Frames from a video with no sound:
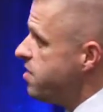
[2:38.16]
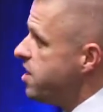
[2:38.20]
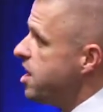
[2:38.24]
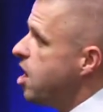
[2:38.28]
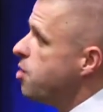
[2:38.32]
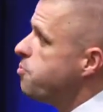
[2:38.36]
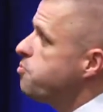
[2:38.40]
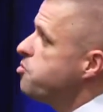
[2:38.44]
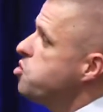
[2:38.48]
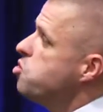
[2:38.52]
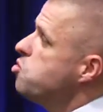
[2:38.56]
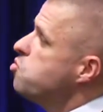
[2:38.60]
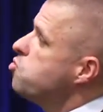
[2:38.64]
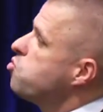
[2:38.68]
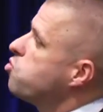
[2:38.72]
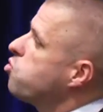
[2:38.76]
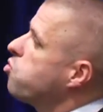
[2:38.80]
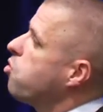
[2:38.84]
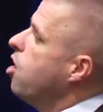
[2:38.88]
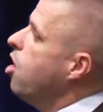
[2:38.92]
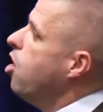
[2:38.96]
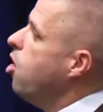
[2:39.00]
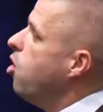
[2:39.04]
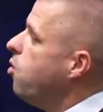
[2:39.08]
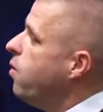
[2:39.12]
that helps you
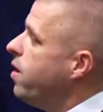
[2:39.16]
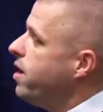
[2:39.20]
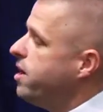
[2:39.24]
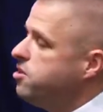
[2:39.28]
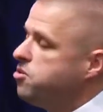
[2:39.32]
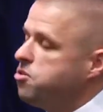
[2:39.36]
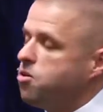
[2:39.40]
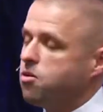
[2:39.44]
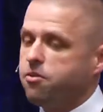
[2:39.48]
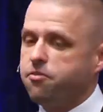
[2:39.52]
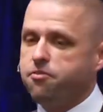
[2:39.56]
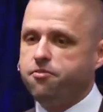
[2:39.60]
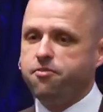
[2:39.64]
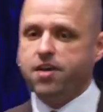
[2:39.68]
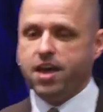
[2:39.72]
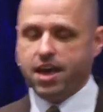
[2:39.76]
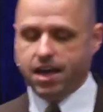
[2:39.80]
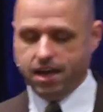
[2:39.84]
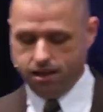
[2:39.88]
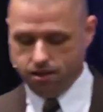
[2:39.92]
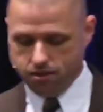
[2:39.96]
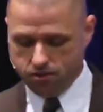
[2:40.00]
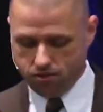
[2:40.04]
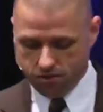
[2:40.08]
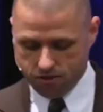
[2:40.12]
grow in your
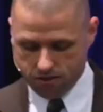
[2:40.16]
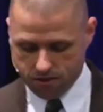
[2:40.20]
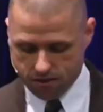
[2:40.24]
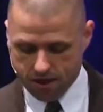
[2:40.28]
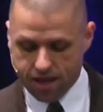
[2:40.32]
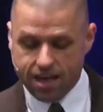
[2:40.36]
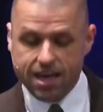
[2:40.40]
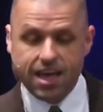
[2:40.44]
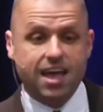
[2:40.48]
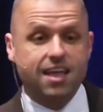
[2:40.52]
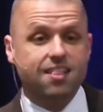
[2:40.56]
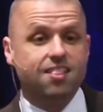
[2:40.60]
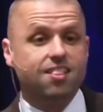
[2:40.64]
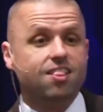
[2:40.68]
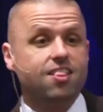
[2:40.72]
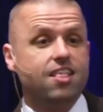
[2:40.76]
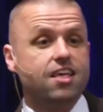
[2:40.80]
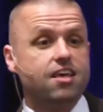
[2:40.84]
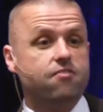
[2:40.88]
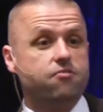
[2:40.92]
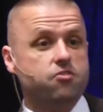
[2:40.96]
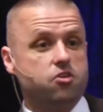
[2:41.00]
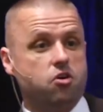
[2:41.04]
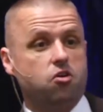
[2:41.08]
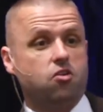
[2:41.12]
faith and
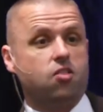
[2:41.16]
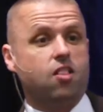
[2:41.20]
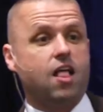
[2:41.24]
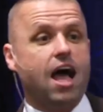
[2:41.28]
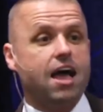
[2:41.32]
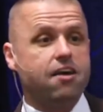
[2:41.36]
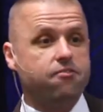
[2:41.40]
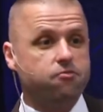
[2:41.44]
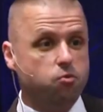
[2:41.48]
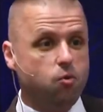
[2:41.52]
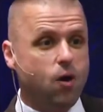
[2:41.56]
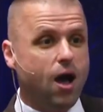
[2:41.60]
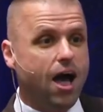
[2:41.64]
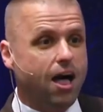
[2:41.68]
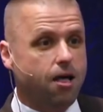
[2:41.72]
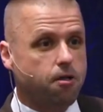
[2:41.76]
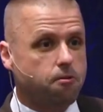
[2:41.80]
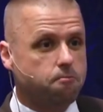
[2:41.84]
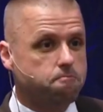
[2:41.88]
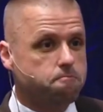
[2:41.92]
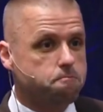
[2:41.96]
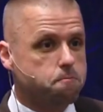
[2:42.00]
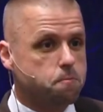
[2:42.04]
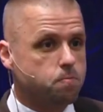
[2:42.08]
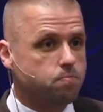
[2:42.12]
live your life
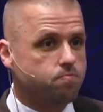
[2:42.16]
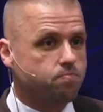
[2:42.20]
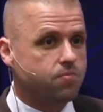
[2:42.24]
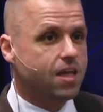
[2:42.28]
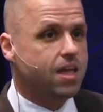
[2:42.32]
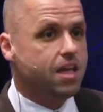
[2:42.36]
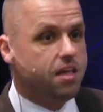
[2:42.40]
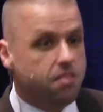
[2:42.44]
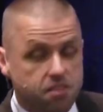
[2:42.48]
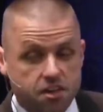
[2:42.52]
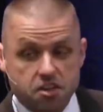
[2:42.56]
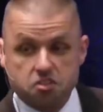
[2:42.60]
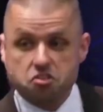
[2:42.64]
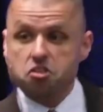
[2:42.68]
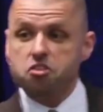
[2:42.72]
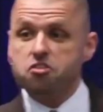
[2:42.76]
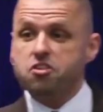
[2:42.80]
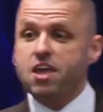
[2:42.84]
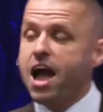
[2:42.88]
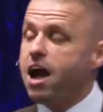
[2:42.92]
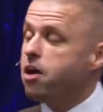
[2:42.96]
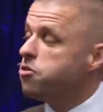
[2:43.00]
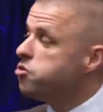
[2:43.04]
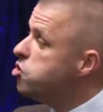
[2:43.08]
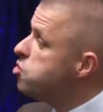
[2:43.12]
well. This is
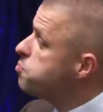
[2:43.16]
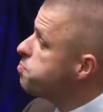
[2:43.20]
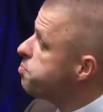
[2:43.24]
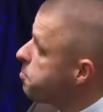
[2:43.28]
how you